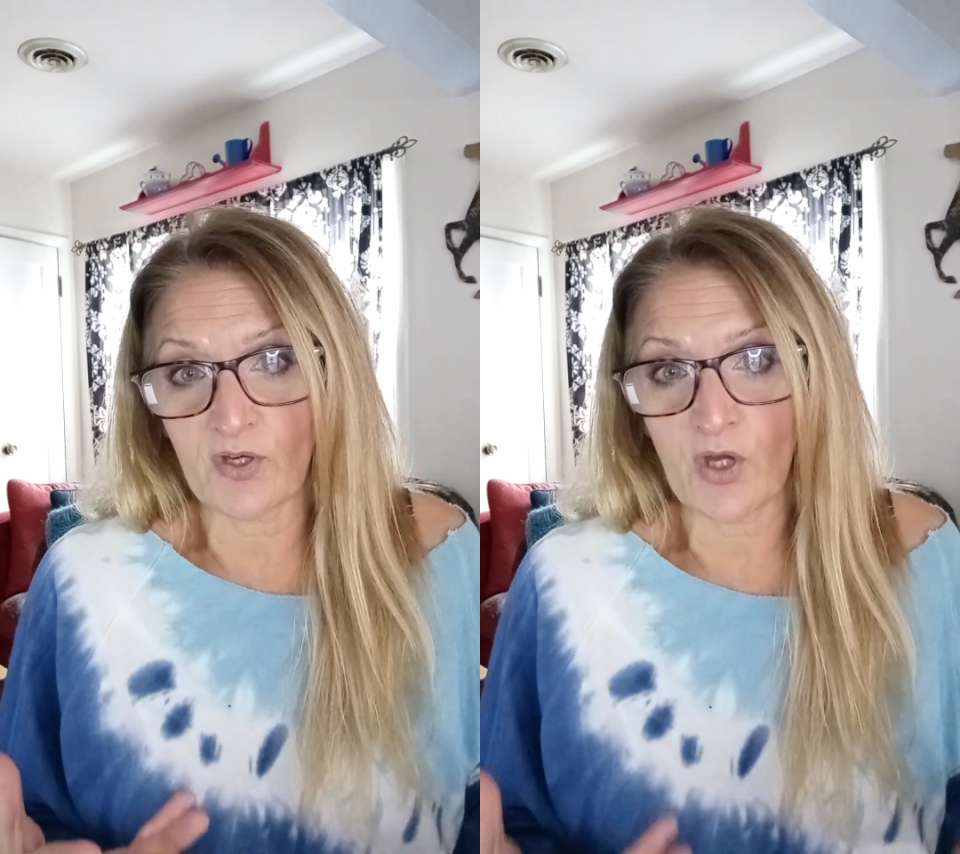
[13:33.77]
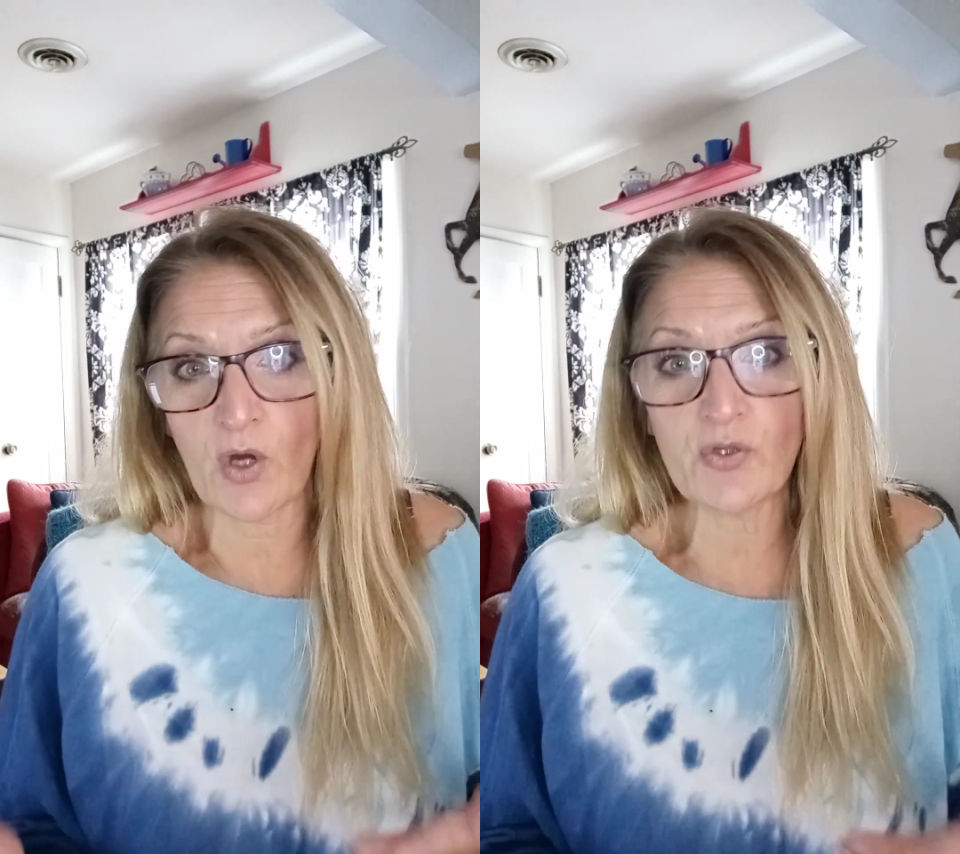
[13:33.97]

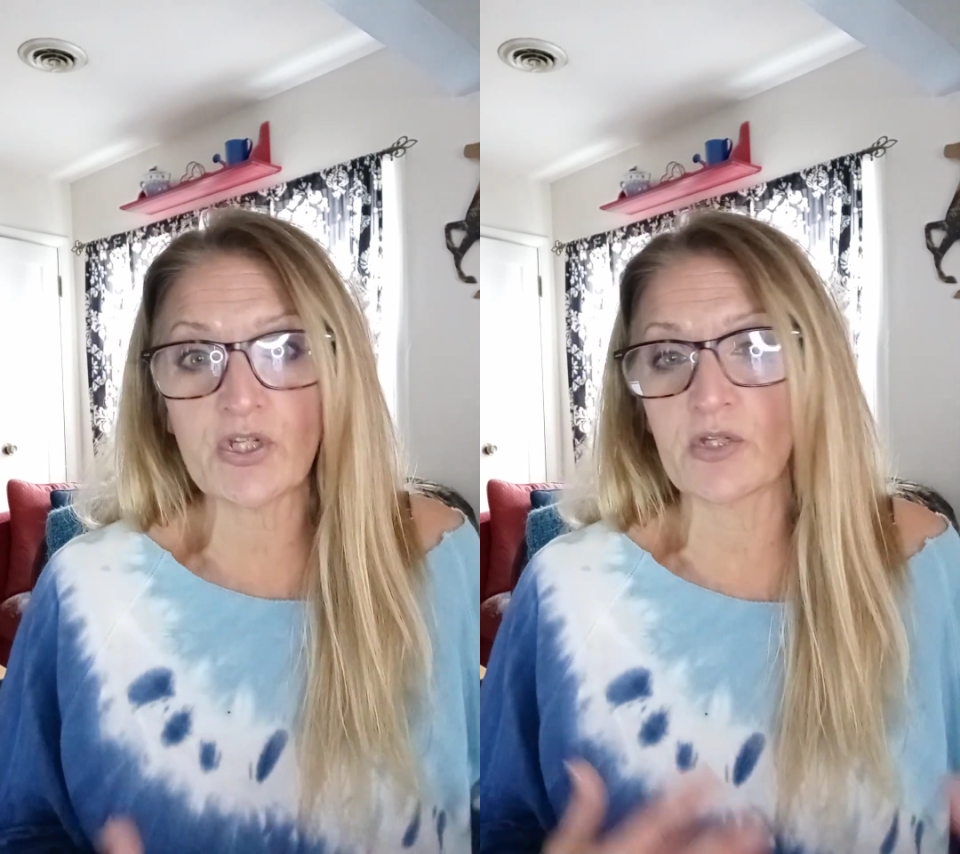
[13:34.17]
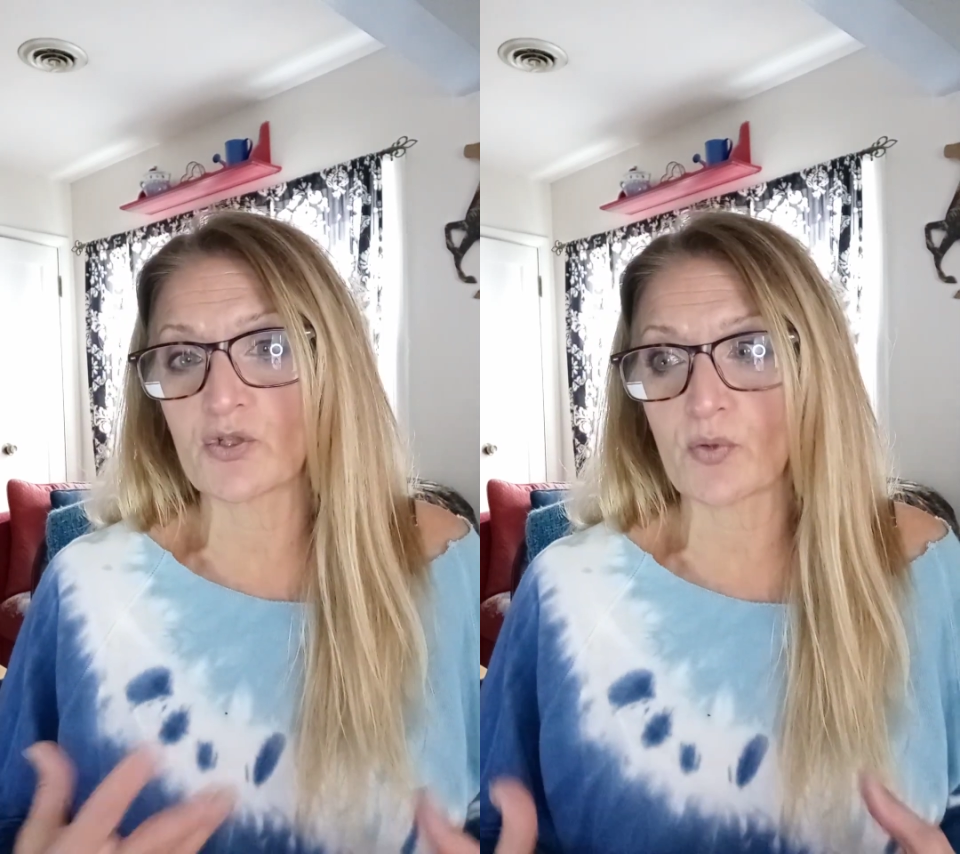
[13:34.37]

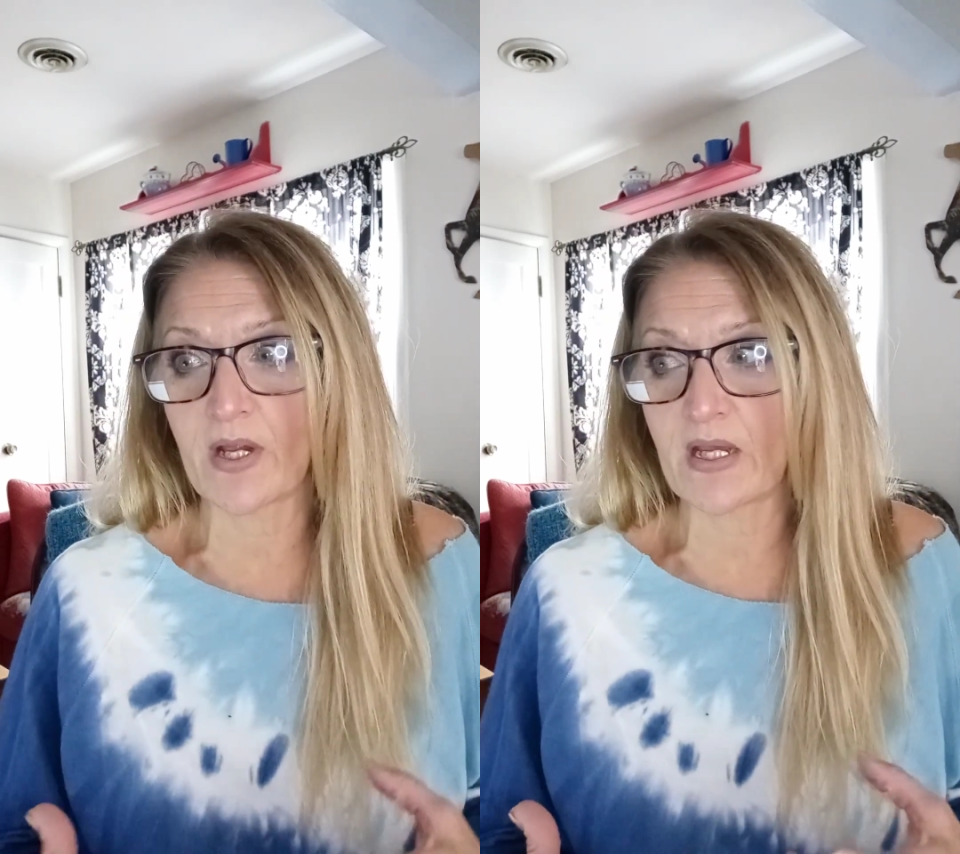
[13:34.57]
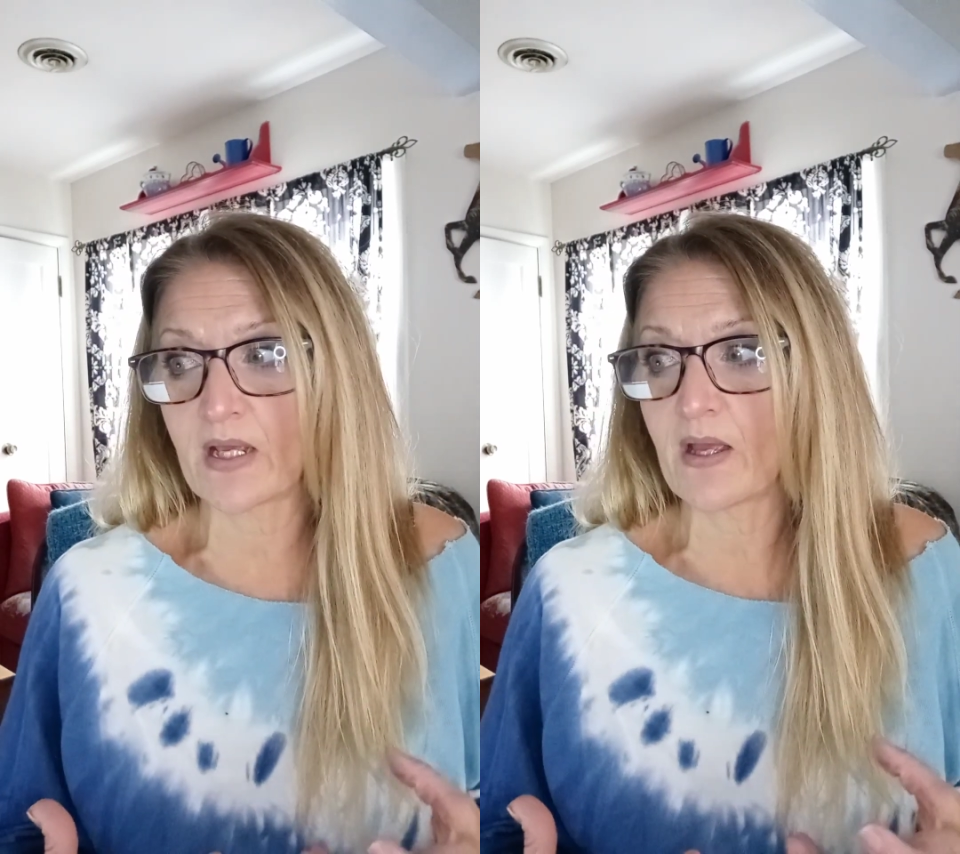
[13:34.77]
coaching
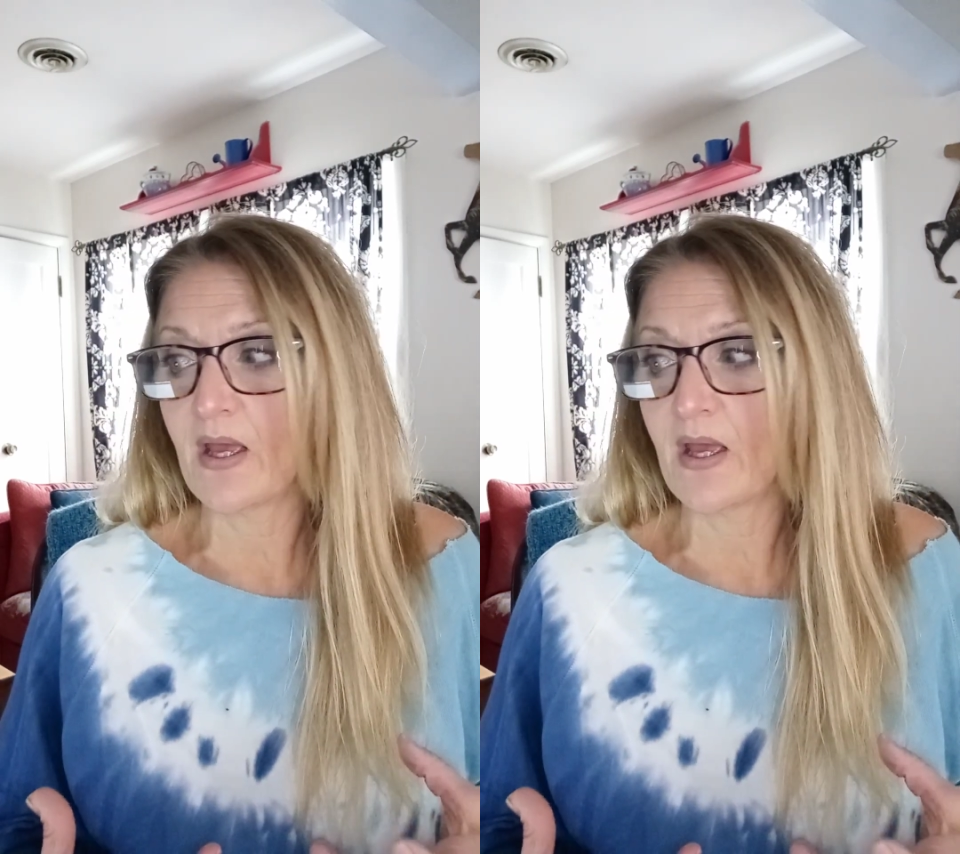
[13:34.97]
training,